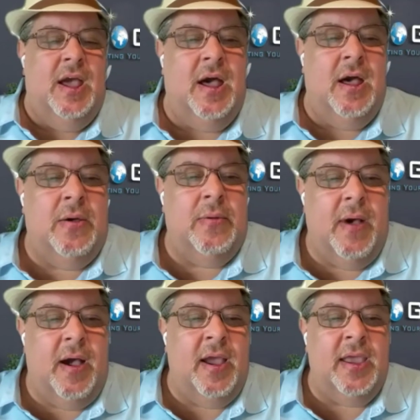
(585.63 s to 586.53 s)
um,
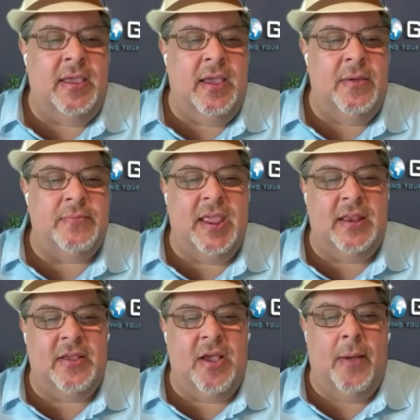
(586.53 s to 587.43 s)
I
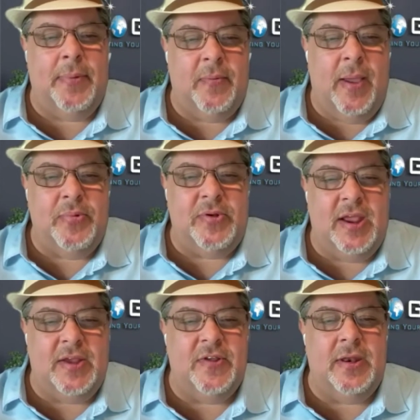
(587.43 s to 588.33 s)
obtained copyright
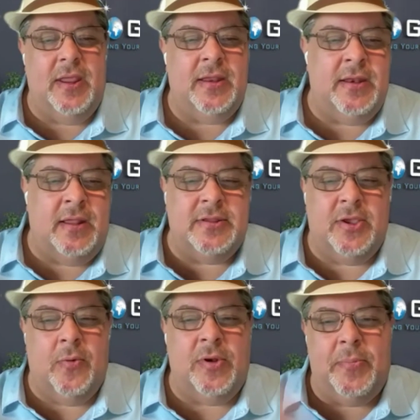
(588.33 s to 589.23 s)
protection, and not wow. to
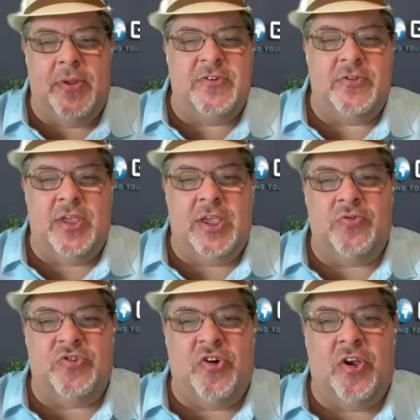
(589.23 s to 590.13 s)
go in a bunch of
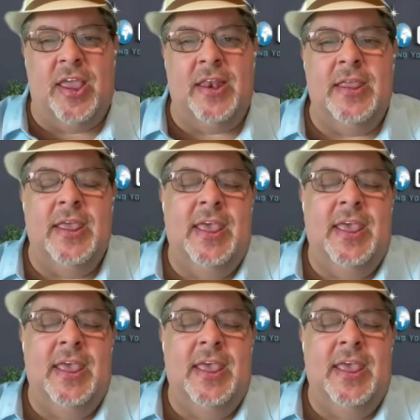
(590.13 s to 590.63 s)
legal jargon.